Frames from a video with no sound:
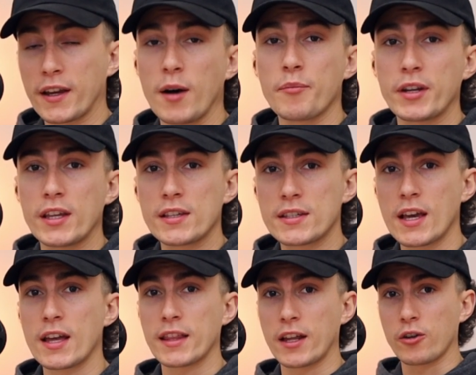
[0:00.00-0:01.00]
companies
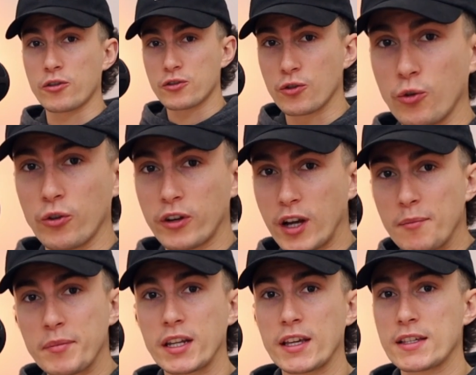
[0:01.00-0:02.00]
that are solar
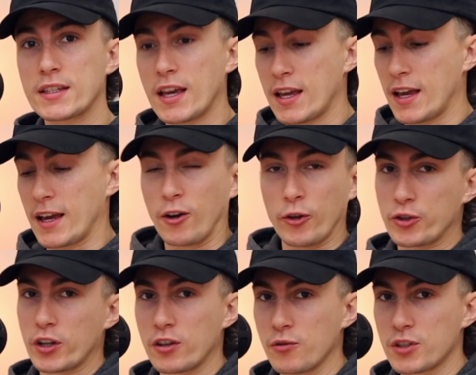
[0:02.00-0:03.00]
companies, and all they're
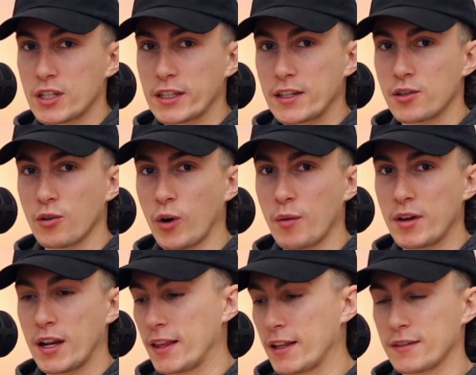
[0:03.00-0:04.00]
trying to do is just lease you
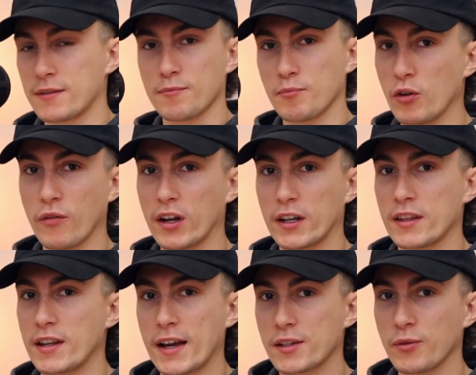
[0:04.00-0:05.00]
equipment and then move on to
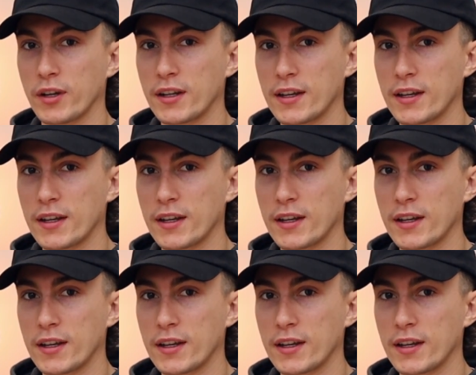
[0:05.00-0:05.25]
the next one.